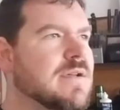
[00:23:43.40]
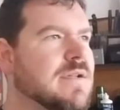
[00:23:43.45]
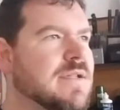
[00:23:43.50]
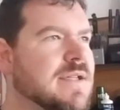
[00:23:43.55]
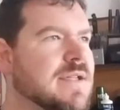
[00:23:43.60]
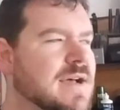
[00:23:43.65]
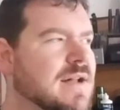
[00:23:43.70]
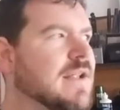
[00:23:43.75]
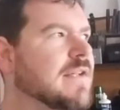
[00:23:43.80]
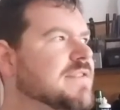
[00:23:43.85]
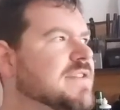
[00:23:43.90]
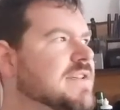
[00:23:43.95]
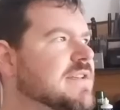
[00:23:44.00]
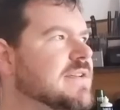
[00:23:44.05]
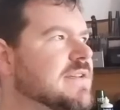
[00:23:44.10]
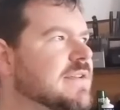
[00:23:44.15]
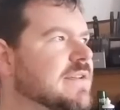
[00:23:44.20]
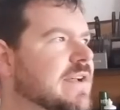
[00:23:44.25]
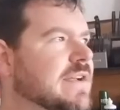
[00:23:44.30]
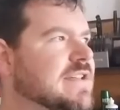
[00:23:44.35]
Yeah, I'll have
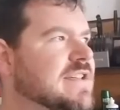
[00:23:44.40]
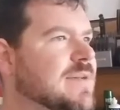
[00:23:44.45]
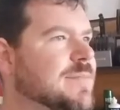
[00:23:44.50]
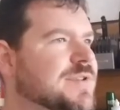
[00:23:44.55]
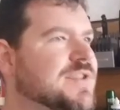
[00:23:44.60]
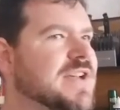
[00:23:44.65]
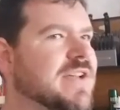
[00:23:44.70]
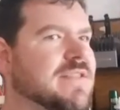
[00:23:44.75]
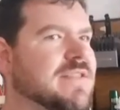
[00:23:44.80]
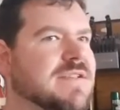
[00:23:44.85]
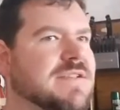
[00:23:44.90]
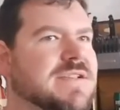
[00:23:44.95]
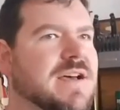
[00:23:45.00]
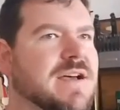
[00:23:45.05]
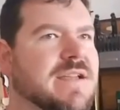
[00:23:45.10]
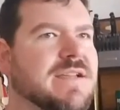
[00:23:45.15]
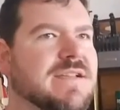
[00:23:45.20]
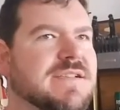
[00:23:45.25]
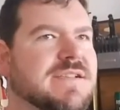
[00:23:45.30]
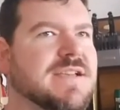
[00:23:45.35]
to like double check the
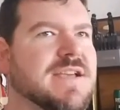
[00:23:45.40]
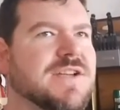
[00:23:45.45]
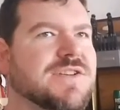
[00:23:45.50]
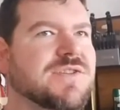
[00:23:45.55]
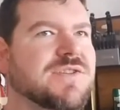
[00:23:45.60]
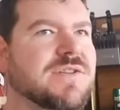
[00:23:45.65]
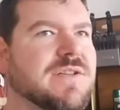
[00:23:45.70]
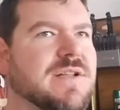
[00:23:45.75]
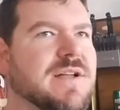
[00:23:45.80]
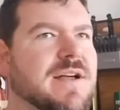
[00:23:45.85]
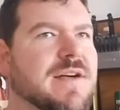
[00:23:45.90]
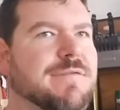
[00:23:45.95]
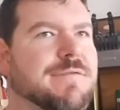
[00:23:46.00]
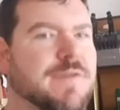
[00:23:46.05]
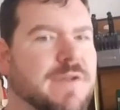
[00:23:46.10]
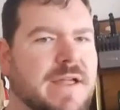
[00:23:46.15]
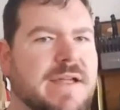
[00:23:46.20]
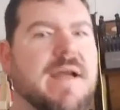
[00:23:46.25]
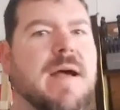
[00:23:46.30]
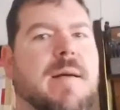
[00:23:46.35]
stocking schedule uh,
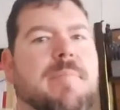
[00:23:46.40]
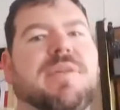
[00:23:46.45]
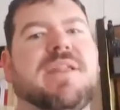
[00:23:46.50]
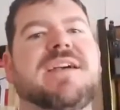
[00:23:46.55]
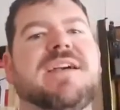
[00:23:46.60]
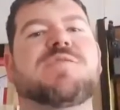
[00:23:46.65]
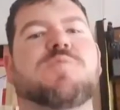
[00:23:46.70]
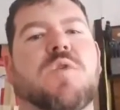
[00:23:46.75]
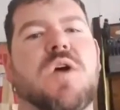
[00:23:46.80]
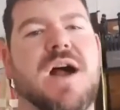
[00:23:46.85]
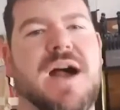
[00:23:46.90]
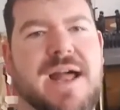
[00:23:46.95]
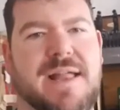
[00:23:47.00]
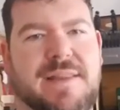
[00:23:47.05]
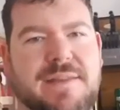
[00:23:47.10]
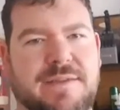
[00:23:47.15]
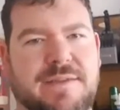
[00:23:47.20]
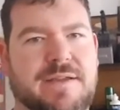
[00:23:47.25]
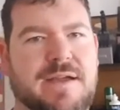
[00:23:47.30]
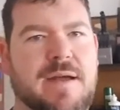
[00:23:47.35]
for like a place where
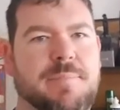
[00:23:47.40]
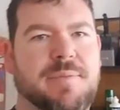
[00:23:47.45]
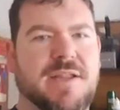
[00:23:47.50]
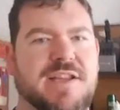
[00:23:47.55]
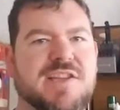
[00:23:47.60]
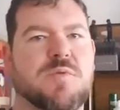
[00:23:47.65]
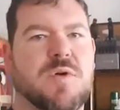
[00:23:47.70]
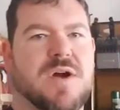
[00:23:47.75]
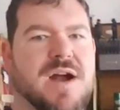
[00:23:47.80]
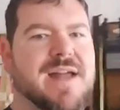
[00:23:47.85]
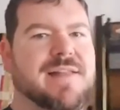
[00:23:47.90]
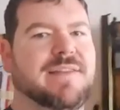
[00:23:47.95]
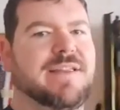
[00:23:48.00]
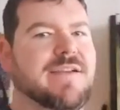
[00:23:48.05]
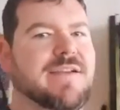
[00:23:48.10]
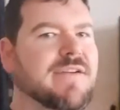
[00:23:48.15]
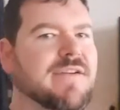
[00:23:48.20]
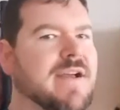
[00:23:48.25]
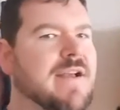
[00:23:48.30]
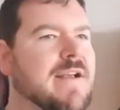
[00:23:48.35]
I a place where I
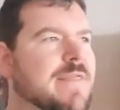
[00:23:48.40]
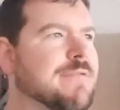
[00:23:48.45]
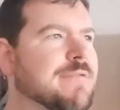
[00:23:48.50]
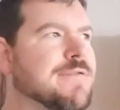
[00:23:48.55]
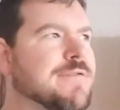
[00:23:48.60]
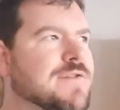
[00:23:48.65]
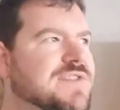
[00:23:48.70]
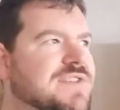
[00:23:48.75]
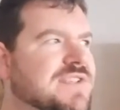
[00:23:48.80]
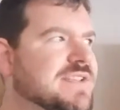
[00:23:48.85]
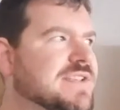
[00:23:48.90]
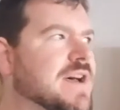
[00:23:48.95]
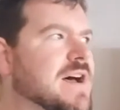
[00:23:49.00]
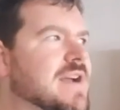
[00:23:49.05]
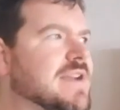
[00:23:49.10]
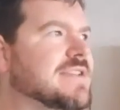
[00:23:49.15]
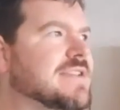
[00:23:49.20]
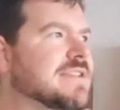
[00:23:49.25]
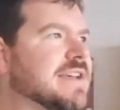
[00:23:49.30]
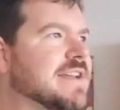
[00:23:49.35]
live. The first
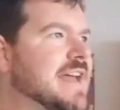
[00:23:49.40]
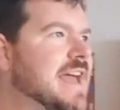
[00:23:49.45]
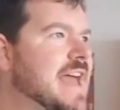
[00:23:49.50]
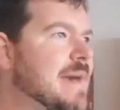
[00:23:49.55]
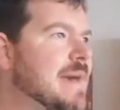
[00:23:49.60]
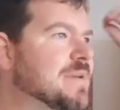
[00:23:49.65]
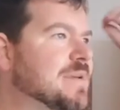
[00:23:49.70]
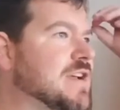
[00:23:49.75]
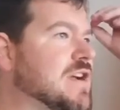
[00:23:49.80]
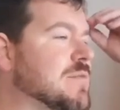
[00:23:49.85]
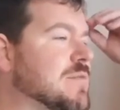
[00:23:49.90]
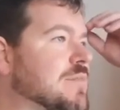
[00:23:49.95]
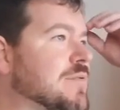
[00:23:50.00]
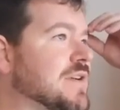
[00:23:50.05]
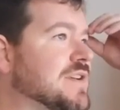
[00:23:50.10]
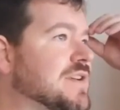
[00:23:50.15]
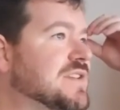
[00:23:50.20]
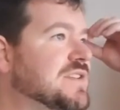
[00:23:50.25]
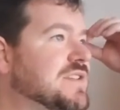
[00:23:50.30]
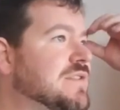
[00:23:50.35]
stock is going to happen here
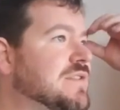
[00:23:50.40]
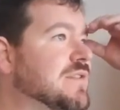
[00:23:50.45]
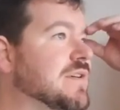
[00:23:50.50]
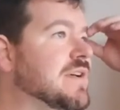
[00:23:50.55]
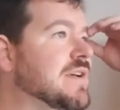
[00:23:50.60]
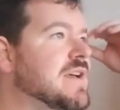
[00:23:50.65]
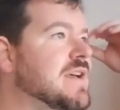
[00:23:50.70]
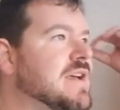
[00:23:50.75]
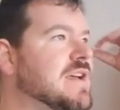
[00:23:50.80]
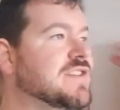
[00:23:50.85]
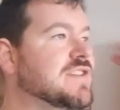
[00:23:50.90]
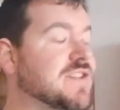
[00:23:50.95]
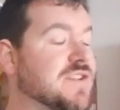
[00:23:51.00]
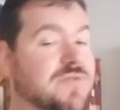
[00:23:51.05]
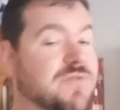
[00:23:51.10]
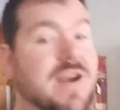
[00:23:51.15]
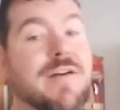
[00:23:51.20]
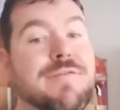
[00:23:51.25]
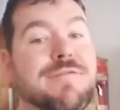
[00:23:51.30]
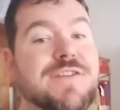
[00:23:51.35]
pretty soon, so
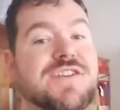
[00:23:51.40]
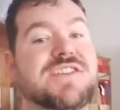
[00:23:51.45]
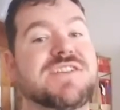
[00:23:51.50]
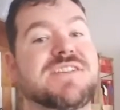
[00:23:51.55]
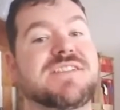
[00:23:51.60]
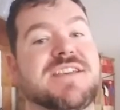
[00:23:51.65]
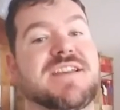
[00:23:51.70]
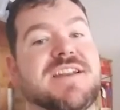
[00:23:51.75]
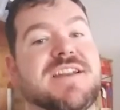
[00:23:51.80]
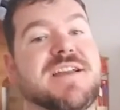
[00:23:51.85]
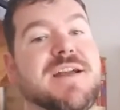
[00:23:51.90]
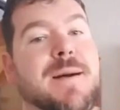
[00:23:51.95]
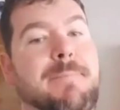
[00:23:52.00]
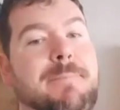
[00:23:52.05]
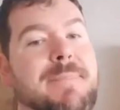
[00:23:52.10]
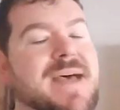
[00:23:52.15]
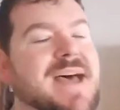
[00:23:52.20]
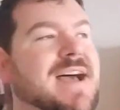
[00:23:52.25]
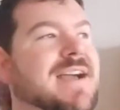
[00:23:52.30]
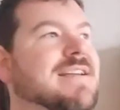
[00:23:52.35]
trout fishing is going to
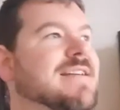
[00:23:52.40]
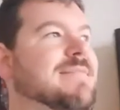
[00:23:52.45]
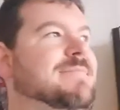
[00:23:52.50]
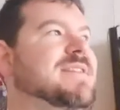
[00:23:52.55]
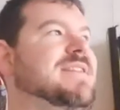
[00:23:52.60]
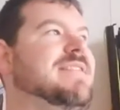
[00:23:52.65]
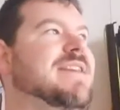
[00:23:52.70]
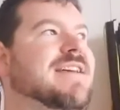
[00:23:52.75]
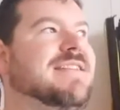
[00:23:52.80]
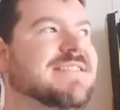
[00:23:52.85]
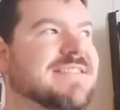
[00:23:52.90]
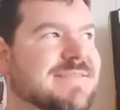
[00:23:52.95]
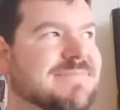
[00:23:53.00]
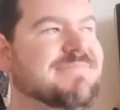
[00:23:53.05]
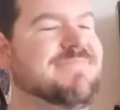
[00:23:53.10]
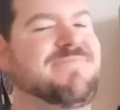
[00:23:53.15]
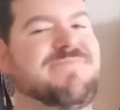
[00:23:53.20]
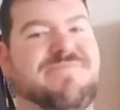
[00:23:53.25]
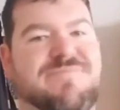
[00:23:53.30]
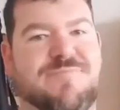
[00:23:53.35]
come back. I mean, that's
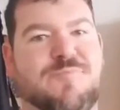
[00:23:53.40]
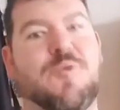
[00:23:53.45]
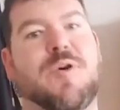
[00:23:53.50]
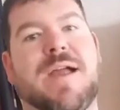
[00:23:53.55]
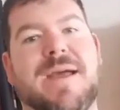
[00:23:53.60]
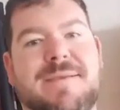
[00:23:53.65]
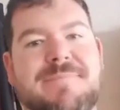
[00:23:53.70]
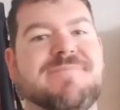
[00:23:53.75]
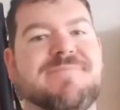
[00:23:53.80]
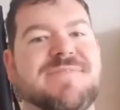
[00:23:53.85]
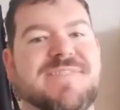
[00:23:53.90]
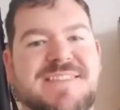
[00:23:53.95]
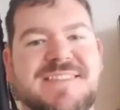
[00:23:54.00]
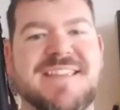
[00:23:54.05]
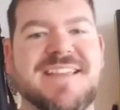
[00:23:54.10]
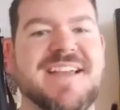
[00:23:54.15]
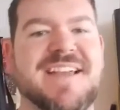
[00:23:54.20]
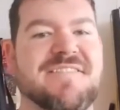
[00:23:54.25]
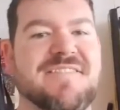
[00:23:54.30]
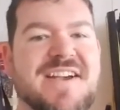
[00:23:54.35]
what I
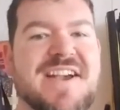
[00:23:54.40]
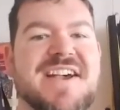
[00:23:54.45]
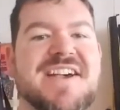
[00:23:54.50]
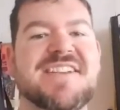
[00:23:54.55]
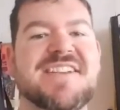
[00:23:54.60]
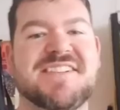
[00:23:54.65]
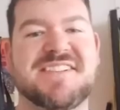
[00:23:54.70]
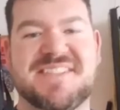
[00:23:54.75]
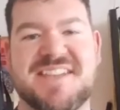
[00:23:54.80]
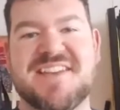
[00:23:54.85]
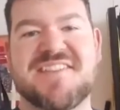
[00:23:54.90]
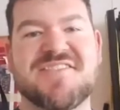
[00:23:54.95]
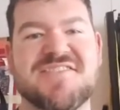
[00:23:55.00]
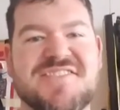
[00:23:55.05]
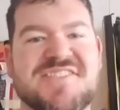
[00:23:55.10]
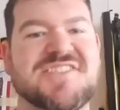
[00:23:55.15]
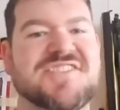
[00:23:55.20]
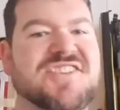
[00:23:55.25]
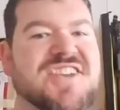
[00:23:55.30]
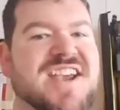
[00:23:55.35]
have
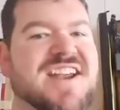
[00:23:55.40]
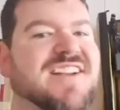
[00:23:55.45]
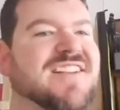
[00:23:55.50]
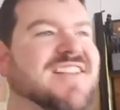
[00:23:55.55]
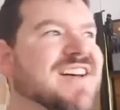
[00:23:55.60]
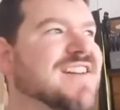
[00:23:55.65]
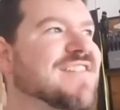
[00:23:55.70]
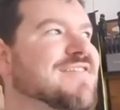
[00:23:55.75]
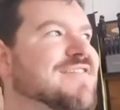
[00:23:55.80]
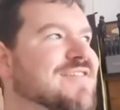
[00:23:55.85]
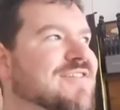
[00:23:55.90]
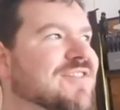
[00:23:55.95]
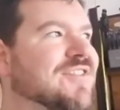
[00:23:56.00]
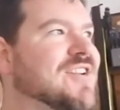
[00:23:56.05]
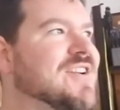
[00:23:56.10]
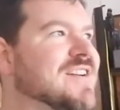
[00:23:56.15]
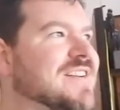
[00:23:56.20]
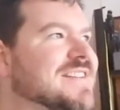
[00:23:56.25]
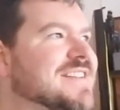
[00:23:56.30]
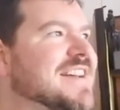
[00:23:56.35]
centered this channel on for a
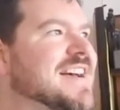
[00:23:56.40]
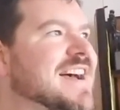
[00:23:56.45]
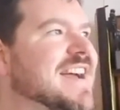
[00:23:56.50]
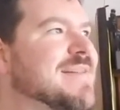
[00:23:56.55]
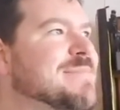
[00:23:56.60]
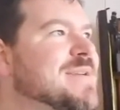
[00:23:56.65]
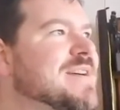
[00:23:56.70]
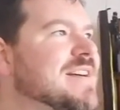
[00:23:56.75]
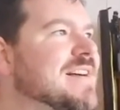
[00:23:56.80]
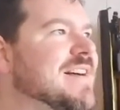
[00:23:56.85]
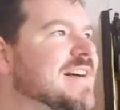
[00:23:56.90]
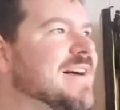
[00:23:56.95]
long time.